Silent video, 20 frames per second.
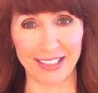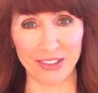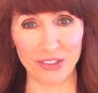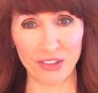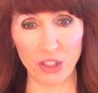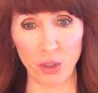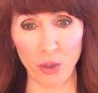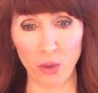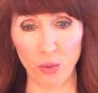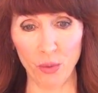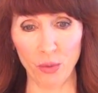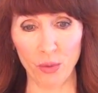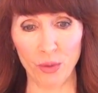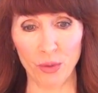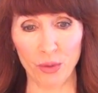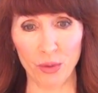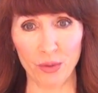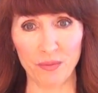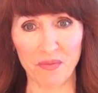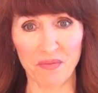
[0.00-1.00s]
So
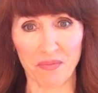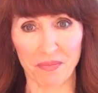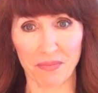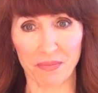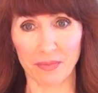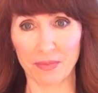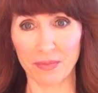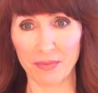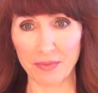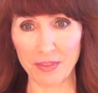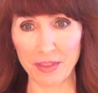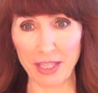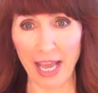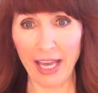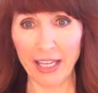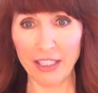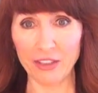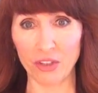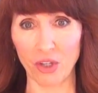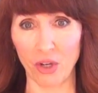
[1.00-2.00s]

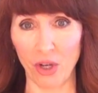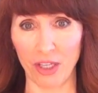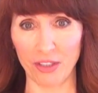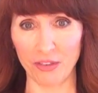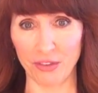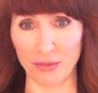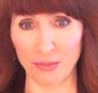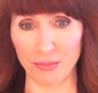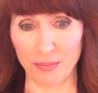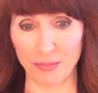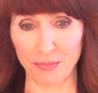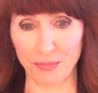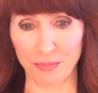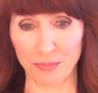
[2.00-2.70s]
that is awesome.